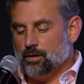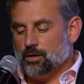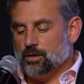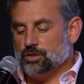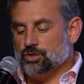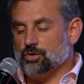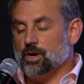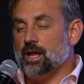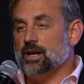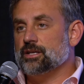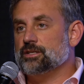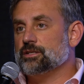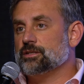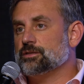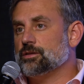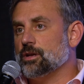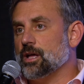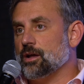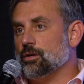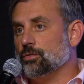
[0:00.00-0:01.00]
Strategies
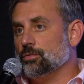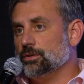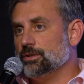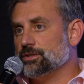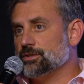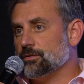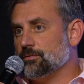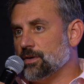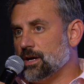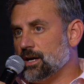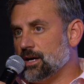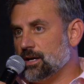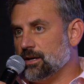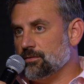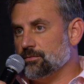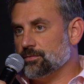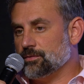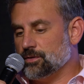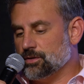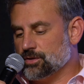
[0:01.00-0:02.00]
to not only
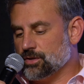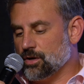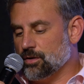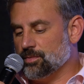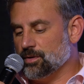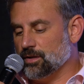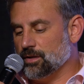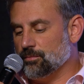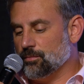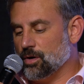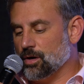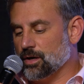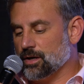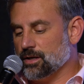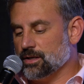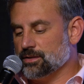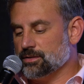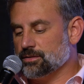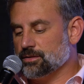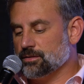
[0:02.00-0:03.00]
survive the turbulent
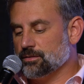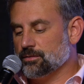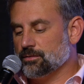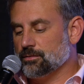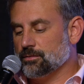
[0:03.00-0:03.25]
markets,